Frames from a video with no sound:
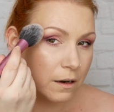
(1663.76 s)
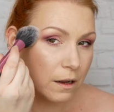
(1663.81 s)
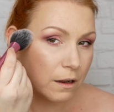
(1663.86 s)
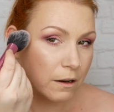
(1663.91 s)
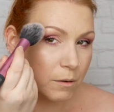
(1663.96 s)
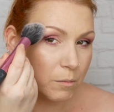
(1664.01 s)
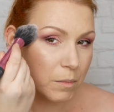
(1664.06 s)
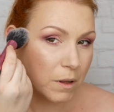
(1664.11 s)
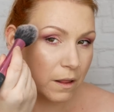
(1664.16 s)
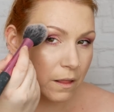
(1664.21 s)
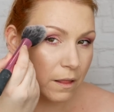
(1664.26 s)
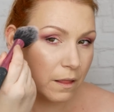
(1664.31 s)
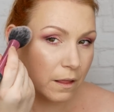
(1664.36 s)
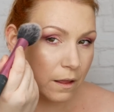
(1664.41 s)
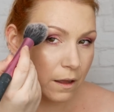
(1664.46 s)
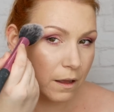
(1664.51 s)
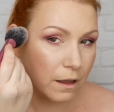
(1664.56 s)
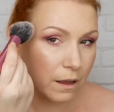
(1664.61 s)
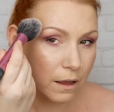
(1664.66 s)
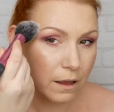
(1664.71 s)
Down a bit
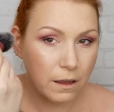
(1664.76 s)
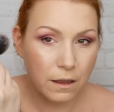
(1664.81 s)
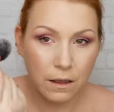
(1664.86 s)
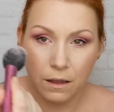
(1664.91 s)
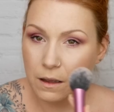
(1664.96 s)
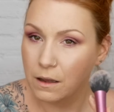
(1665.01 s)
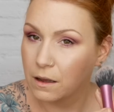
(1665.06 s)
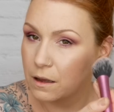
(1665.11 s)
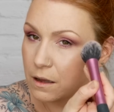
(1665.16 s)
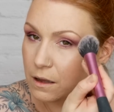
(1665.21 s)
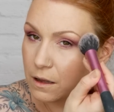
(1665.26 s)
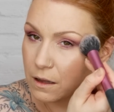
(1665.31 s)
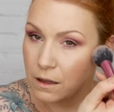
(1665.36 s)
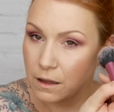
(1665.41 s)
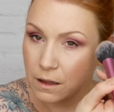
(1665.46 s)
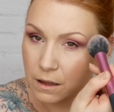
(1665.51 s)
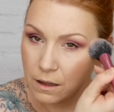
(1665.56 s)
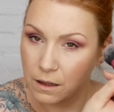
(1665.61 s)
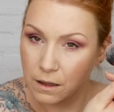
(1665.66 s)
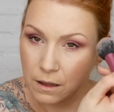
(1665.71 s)
there.
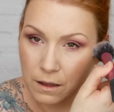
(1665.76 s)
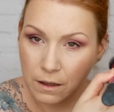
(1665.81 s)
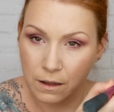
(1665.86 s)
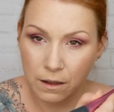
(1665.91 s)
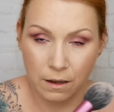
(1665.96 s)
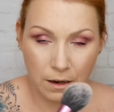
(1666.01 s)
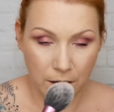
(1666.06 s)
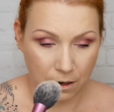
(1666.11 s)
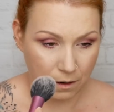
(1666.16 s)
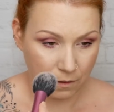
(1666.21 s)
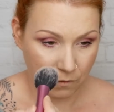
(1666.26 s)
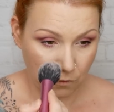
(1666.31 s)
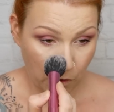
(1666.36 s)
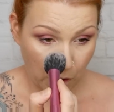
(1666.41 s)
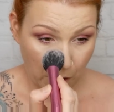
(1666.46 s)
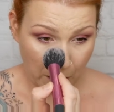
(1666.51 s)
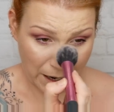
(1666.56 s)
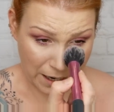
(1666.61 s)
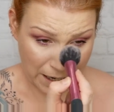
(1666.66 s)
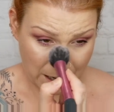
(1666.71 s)

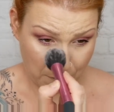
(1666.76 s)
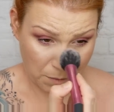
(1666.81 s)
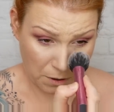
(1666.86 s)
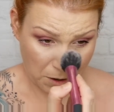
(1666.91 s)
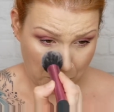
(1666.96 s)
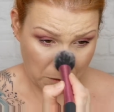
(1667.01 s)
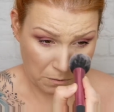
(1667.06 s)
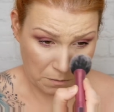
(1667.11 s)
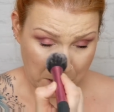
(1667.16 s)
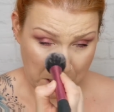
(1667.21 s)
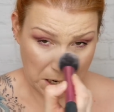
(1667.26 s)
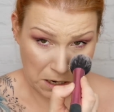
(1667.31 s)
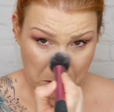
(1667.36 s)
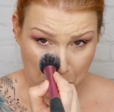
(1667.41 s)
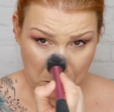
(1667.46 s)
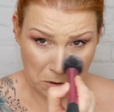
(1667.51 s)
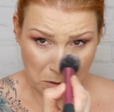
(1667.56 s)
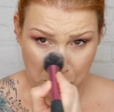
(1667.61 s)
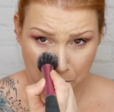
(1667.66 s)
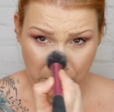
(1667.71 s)
Tiny bit on my
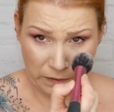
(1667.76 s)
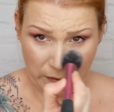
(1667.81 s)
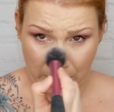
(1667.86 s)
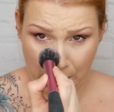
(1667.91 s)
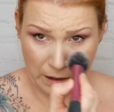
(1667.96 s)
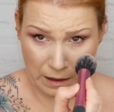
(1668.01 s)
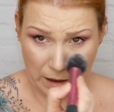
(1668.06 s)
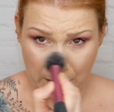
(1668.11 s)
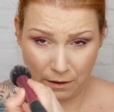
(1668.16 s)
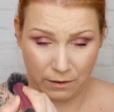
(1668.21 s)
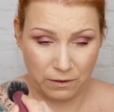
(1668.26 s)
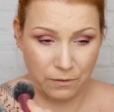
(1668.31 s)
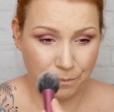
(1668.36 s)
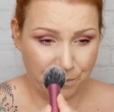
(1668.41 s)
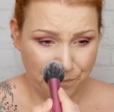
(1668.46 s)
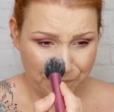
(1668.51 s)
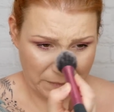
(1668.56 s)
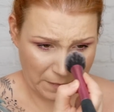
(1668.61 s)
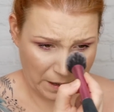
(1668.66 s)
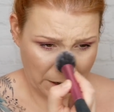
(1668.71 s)
nose there,
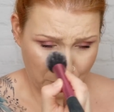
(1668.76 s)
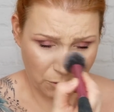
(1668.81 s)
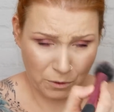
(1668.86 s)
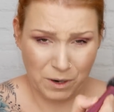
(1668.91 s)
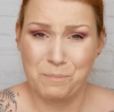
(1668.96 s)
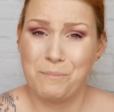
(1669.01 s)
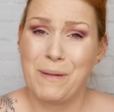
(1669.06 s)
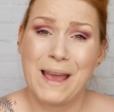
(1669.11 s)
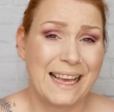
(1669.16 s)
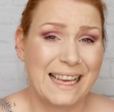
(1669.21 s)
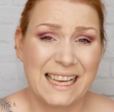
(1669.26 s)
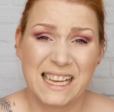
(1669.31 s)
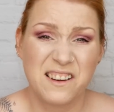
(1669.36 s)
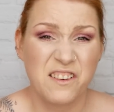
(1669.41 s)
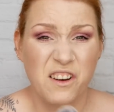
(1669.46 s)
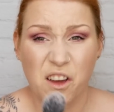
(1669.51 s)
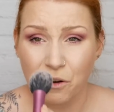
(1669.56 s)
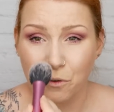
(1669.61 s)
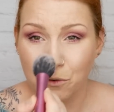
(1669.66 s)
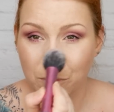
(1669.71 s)
because I don't want a
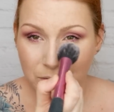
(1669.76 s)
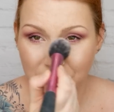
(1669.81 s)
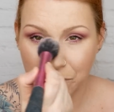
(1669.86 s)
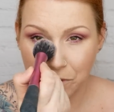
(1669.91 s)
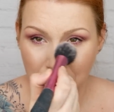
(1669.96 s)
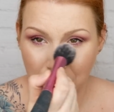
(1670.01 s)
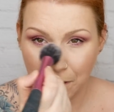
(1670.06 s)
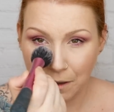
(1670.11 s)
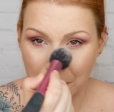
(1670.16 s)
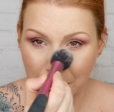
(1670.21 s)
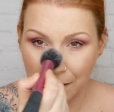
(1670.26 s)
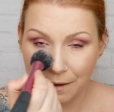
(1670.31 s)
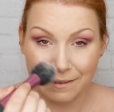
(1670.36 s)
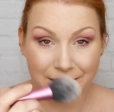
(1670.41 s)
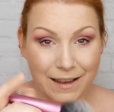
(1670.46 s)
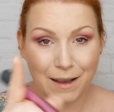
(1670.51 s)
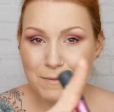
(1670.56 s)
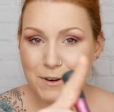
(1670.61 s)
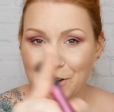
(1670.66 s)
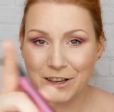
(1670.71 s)
pink nose.
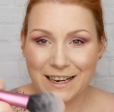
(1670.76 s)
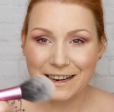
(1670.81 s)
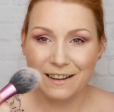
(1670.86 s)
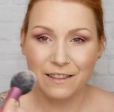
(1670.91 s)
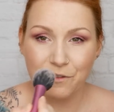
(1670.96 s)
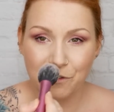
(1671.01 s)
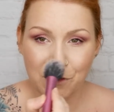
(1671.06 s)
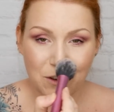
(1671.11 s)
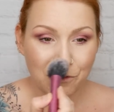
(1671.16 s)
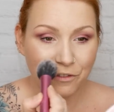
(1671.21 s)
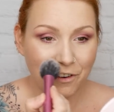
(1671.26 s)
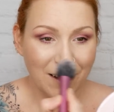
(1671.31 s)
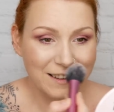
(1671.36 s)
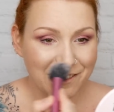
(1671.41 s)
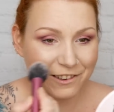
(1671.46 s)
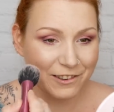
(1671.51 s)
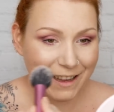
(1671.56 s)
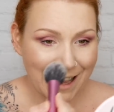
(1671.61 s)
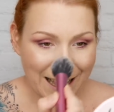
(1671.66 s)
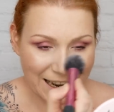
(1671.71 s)
See, I'm looking at the
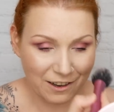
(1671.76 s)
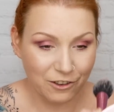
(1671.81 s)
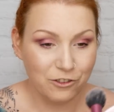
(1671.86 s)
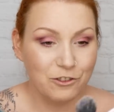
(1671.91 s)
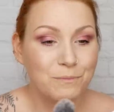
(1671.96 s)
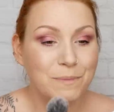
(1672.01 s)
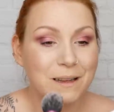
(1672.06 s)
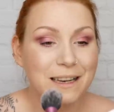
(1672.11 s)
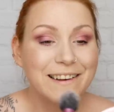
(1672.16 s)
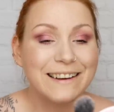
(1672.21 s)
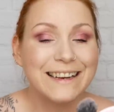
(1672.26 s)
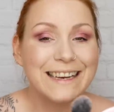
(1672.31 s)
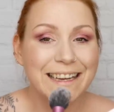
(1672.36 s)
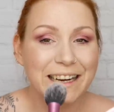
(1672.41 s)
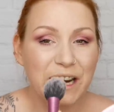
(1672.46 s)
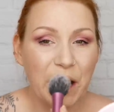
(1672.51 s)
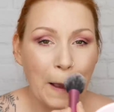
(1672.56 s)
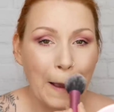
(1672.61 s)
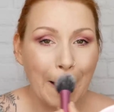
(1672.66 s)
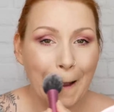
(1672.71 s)
viewfinder again. I should be
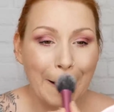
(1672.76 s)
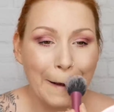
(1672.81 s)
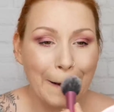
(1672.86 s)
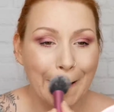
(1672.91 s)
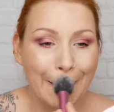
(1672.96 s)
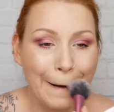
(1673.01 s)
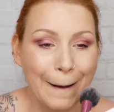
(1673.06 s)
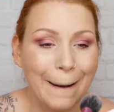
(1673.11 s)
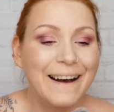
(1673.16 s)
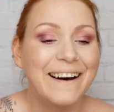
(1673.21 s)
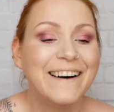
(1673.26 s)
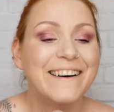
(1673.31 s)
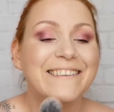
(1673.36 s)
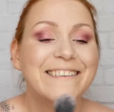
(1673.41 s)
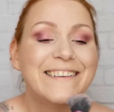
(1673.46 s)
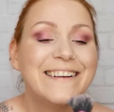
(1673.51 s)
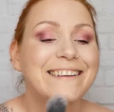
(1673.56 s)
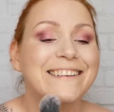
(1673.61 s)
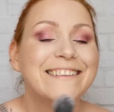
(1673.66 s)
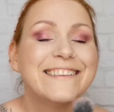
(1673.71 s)
looking here,
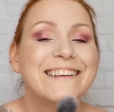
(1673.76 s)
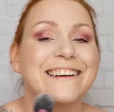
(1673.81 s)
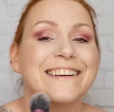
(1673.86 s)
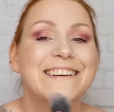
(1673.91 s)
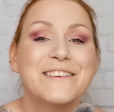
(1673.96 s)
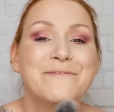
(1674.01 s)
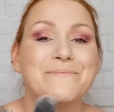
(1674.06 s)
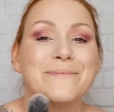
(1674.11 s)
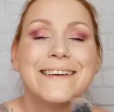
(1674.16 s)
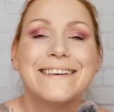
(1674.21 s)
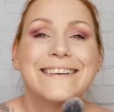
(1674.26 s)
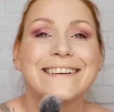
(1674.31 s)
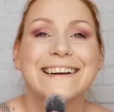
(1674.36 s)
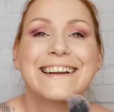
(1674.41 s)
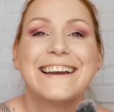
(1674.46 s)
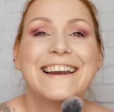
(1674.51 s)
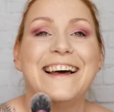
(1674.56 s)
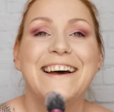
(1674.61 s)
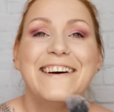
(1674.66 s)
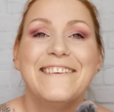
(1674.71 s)
or else I could be a
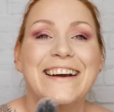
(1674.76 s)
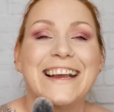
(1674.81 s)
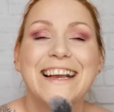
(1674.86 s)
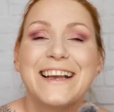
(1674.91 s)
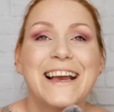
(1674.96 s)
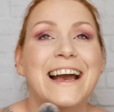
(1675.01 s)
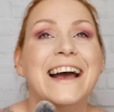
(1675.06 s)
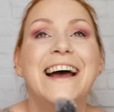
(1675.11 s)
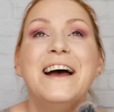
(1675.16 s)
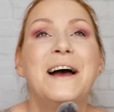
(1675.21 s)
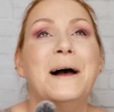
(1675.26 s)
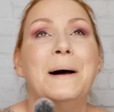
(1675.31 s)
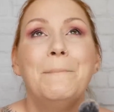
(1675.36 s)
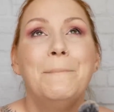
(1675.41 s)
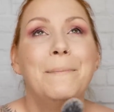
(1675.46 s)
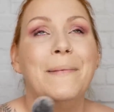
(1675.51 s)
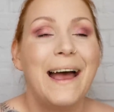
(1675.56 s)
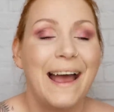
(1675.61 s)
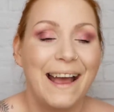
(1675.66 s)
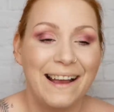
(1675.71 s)
glowing
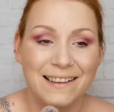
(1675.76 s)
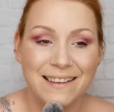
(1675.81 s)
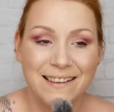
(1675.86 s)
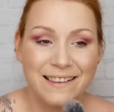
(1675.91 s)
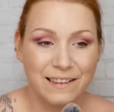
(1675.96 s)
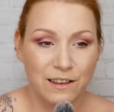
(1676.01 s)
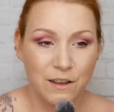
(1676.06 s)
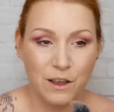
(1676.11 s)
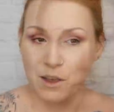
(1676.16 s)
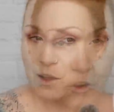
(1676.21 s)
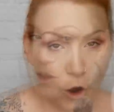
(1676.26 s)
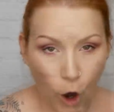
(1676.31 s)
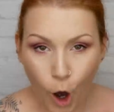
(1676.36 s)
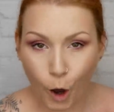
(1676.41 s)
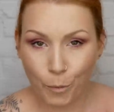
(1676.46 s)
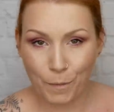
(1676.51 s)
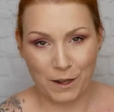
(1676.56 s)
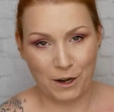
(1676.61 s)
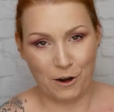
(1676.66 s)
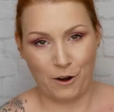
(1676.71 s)
mess.
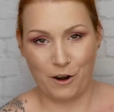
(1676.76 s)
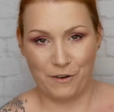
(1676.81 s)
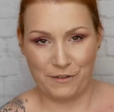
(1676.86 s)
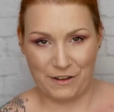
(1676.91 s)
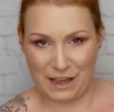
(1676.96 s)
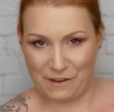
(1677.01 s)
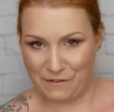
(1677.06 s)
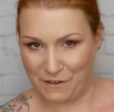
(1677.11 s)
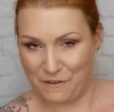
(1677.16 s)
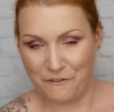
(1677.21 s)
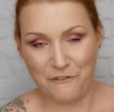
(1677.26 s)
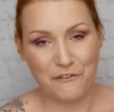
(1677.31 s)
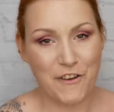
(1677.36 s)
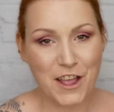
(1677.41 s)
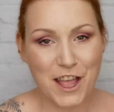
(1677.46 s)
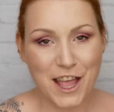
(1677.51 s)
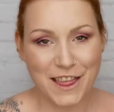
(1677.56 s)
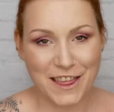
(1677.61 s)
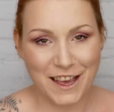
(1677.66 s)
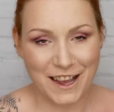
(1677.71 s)
Top it off even
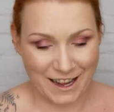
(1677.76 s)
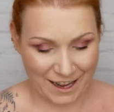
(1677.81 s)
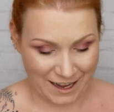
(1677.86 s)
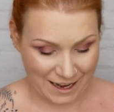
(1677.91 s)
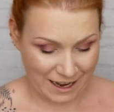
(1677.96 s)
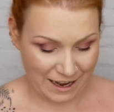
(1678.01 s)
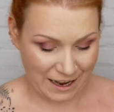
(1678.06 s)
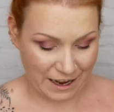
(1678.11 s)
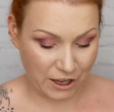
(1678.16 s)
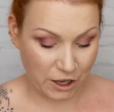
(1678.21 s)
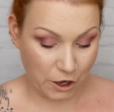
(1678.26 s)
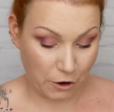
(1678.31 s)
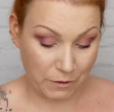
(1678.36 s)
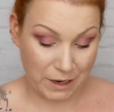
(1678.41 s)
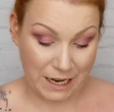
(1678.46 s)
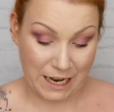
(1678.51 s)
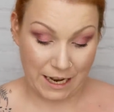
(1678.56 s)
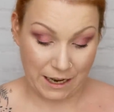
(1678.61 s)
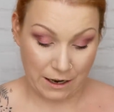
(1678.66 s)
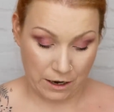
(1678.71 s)
further, and
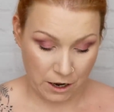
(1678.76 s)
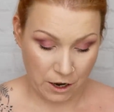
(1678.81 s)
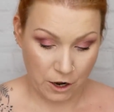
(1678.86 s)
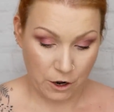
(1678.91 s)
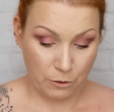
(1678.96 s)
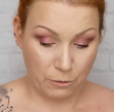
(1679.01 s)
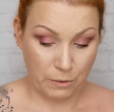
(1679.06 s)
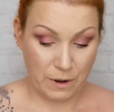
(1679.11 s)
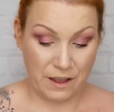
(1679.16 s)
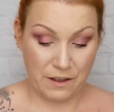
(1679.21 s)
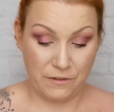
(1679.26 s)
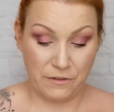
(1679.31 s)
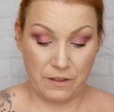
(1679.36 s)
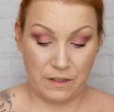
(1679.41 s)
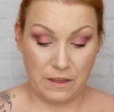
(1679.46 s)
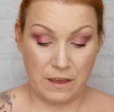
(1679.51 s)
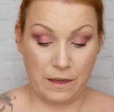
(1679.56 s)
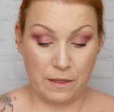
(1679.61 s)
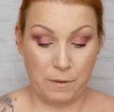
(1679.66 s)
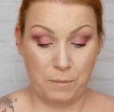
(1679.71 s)
going in
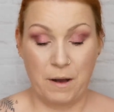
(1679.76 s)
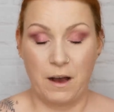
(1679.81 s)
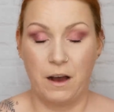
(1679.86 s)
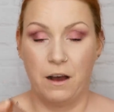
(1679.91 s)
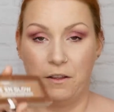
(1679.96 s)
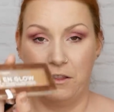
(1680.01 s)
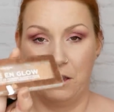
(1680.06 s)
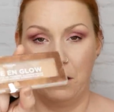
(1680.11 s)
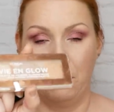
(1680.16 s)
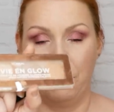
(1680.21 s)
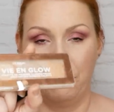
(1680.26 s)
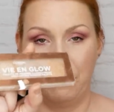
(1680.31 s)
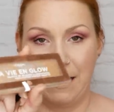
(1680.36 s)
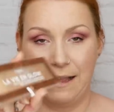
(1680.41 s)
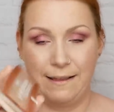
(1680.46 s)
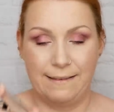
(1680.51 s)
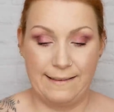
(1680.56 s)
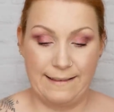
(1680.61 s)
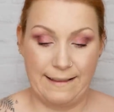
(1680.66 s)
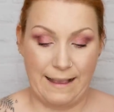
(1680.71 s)
with the other part, the
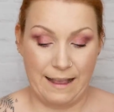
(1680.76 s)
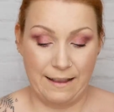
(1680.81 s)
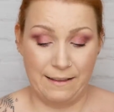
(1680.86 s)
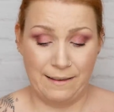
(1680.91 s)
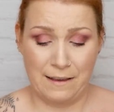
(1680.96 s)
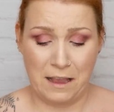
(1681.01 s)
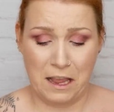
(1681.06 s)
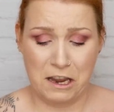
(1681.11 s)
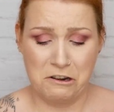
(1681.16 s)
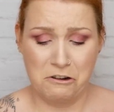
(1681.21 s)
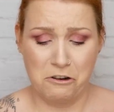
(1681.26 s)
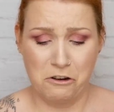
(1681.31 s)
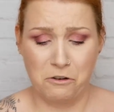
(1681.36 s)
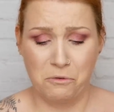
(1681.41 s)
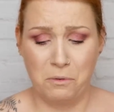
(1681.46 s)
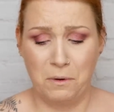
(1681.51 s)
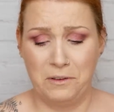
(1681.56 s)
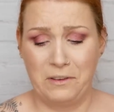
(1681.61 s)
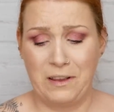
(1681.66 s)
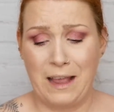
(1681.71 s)
L'Oreal set. And
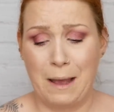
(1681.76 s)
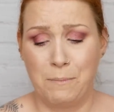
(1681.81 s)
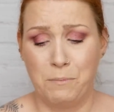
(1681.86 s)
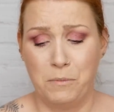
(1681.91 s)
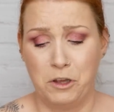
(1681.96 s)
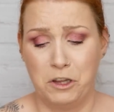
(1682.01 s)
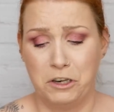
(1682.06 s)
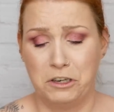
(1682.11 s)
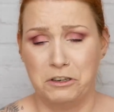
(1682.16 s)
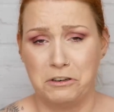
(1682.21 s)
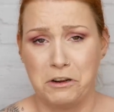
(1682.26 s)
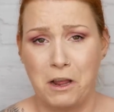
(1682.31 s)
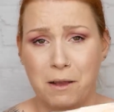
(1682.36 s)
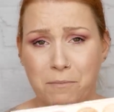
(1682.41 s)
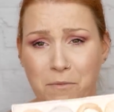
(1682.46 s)
look what's happened.